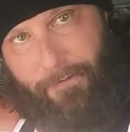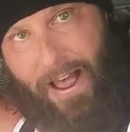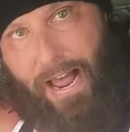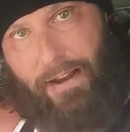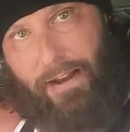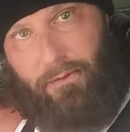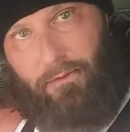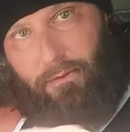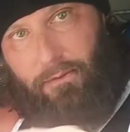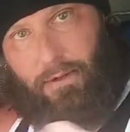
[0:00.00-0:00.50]
and
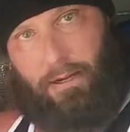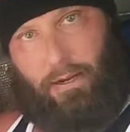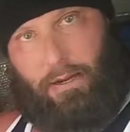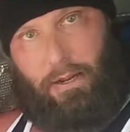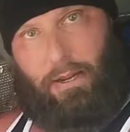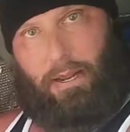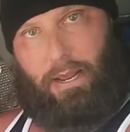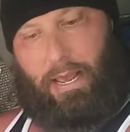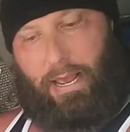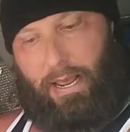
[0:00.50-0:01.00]
fat
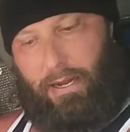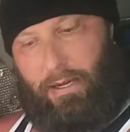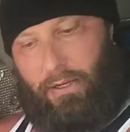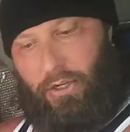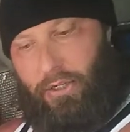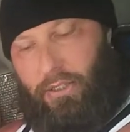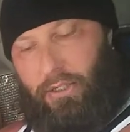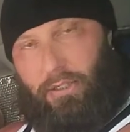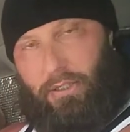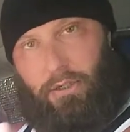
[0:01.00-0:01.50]

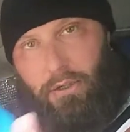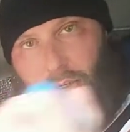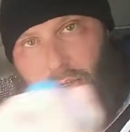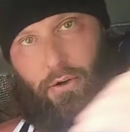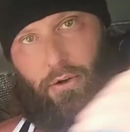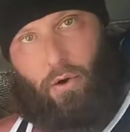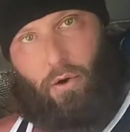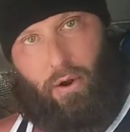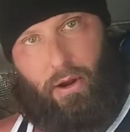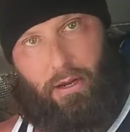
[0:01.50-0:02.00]
and it just
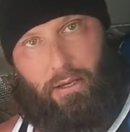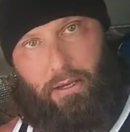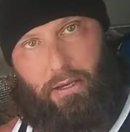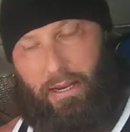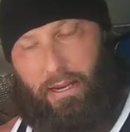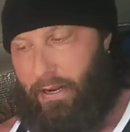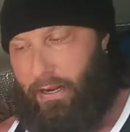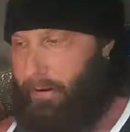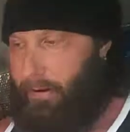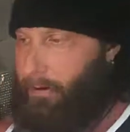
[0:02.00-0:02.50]
you know
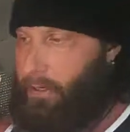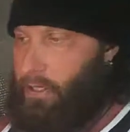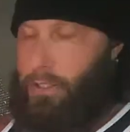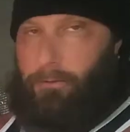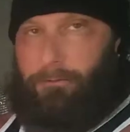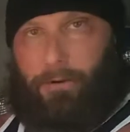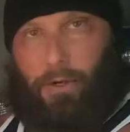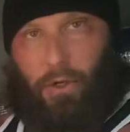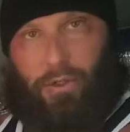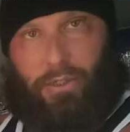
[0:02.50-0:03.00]
it, it
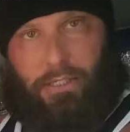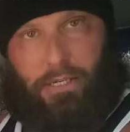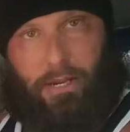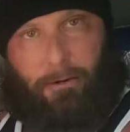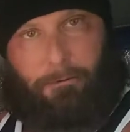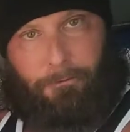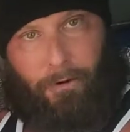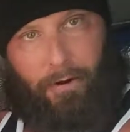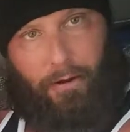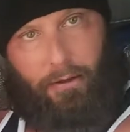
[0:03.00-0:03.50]
just feels
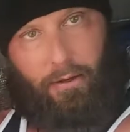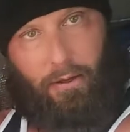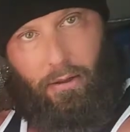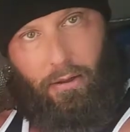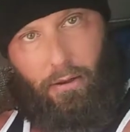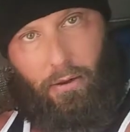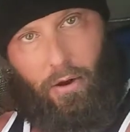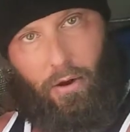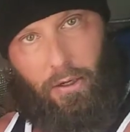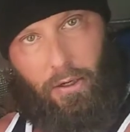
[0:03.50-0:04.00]
different
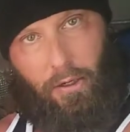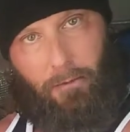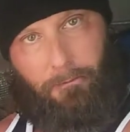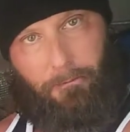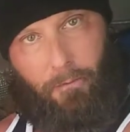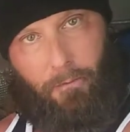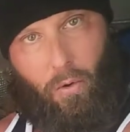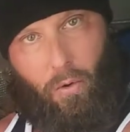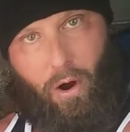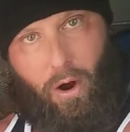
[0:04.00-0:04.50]
on
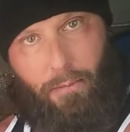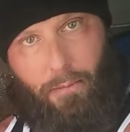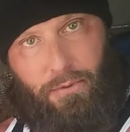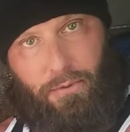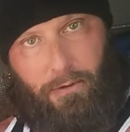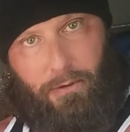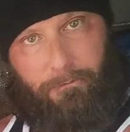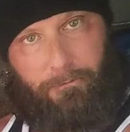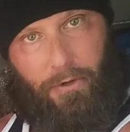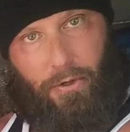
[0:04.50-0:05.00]
your
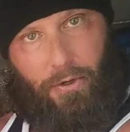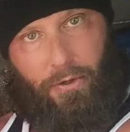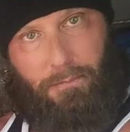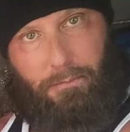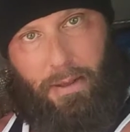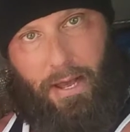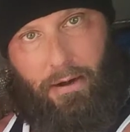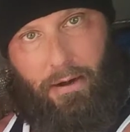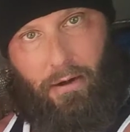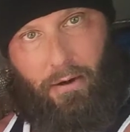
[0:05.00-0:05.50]
forearms it
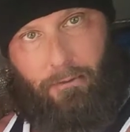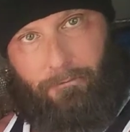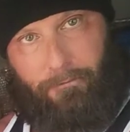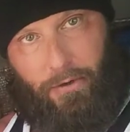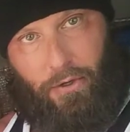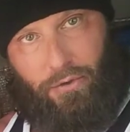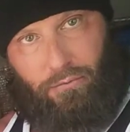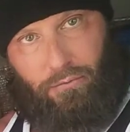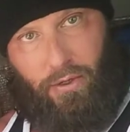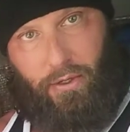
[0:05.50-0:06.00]
feels better
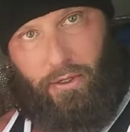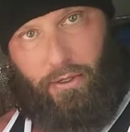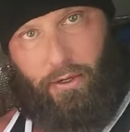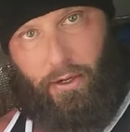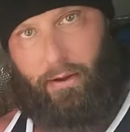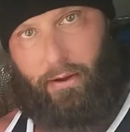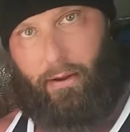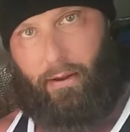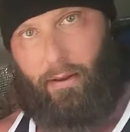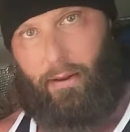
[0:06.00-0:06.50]
it feels
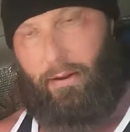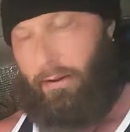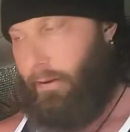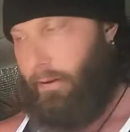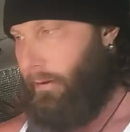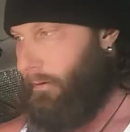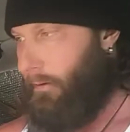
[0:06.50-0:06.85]
really good